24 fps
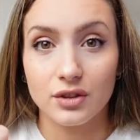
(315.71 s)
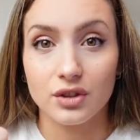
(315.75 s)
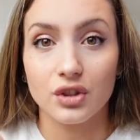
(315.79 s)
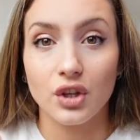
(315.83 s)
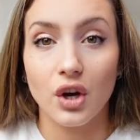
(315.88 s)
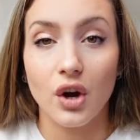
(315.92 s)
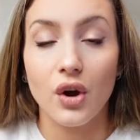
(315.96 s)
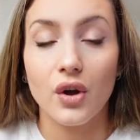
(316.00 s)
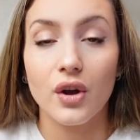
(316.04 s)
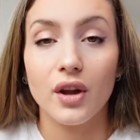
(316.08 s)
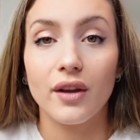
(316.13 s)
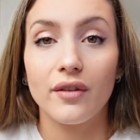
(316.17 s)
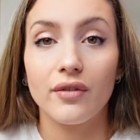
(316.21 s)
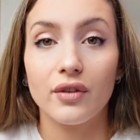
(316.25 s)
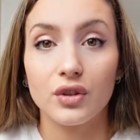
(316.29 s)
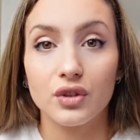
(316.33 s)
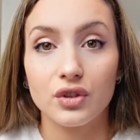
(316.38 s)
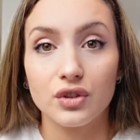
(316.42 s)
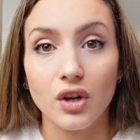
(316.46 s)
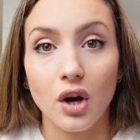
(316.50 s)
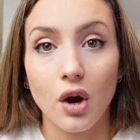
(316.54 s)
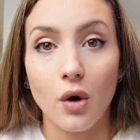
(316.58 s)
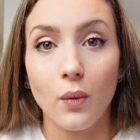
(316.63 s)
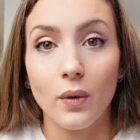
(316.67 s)
So if you
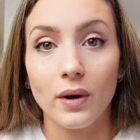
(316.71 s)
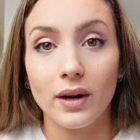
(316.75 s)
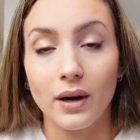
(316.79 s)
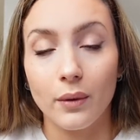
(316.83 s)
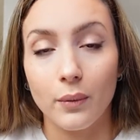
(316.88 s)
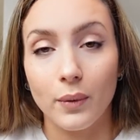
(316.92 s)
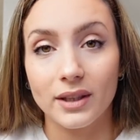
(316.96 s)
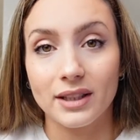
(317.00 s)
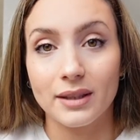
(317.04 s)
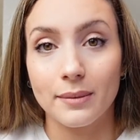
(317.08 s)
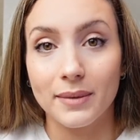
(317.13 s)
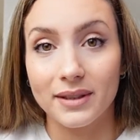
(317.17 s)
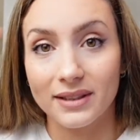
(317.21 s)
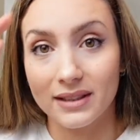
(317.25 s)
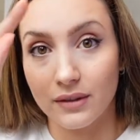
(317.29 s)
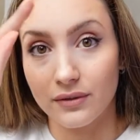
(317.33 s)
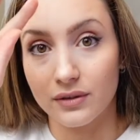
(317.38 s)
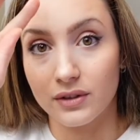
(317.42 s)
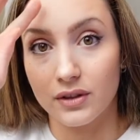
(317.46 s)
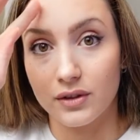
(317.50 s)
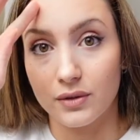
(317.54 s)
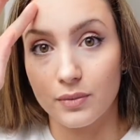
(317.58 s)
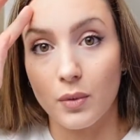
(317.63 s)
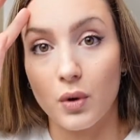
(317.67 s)
saw when I weighted
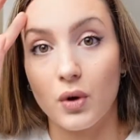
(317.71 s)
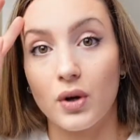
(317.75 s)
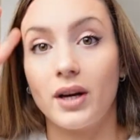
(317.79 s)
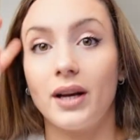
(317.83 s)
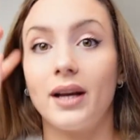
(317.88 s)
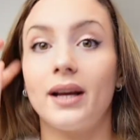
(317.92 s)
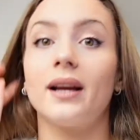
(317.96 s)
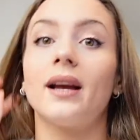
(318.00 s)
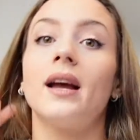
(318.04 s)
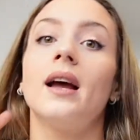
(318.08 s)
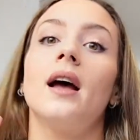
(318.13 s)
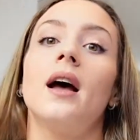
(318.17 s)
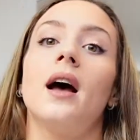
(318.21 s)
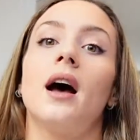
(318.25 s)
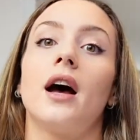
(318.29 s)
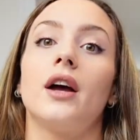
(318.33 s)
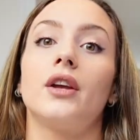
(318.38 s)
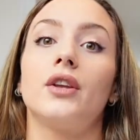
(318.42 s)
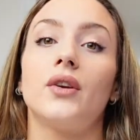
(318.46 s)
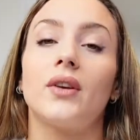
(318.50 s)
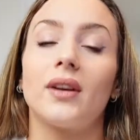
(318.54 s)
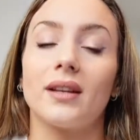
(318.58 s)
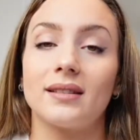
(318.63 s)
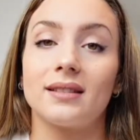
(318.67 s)
myself this morning,
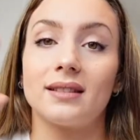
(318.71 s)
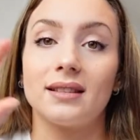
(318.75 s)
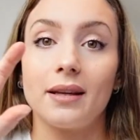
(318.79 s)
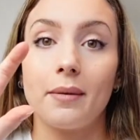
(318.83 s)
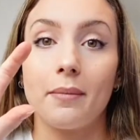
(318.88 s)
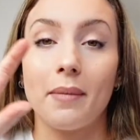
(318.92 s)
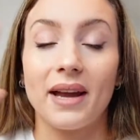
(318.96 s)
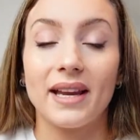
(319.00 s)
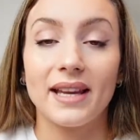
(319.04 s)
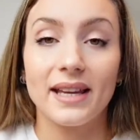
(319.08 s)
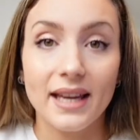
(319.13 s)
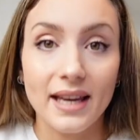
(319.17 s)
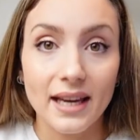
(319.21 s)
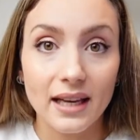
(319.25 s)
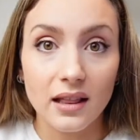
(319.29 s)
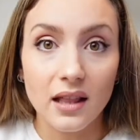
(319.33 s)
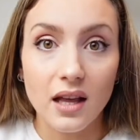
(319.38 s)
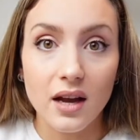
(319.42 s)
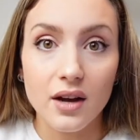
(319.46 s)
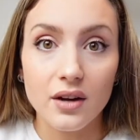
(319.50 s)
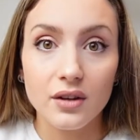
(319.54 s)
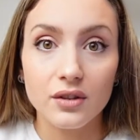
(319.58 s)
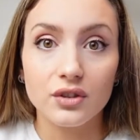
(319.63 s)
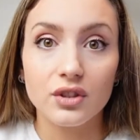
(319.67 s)
you can see my
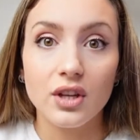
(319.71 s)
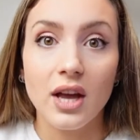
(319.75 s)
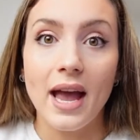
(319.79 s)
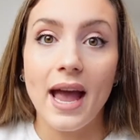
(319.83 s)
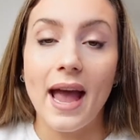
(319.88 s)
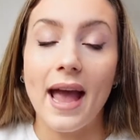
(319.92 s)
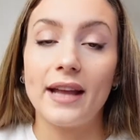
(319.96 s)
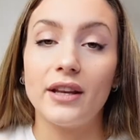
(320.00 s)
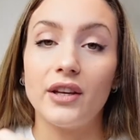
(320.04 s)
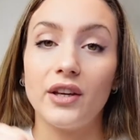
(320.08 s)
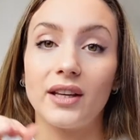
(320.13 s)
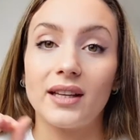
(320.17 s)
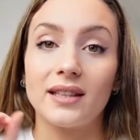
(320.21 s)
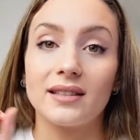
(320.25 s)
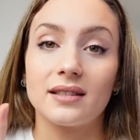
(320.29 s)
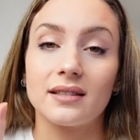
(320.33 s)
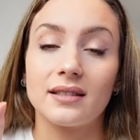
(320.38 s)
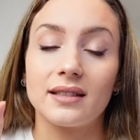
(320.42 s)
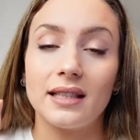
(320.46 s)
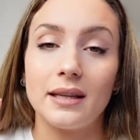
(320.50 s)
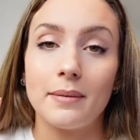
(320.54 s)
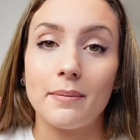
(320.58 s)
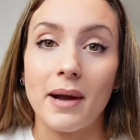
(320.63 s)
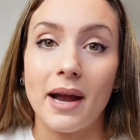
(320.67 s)
kilos and you can
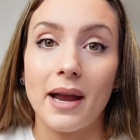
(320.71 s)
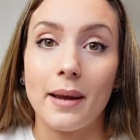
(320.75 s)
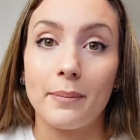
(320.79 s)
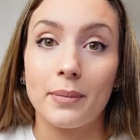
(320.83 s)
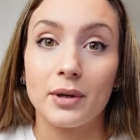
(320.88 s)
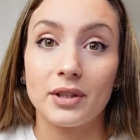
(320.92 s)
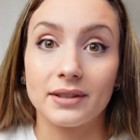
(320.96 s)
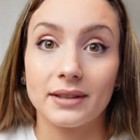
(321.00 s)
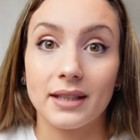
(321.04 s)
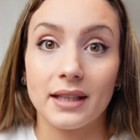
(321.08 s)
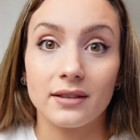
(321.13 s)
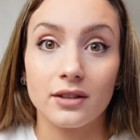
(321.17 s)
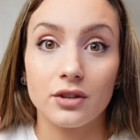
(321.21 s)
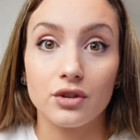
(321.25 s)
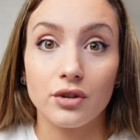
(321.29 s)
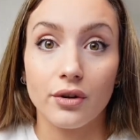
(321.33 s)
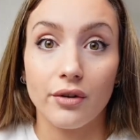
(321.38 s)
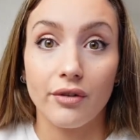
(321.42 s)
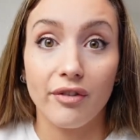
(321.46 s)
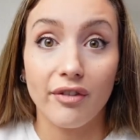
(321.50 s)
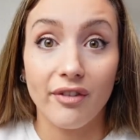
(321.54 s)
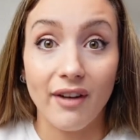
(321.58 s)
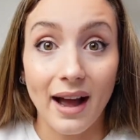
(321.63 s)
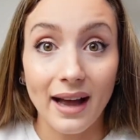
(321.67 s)
see my percentage
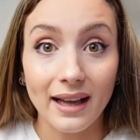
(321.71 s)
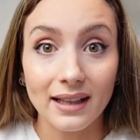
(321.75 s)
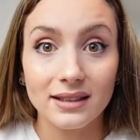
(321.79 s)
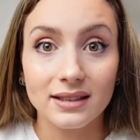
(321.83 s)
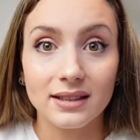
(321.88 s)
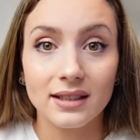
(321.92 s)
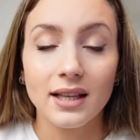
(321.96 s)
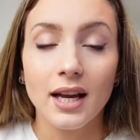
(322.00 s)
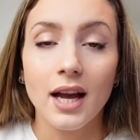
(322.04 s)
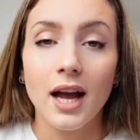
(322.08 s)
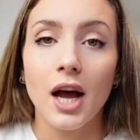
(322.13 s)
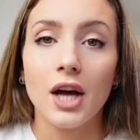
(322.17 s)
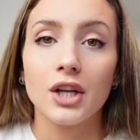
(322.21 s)
of fat.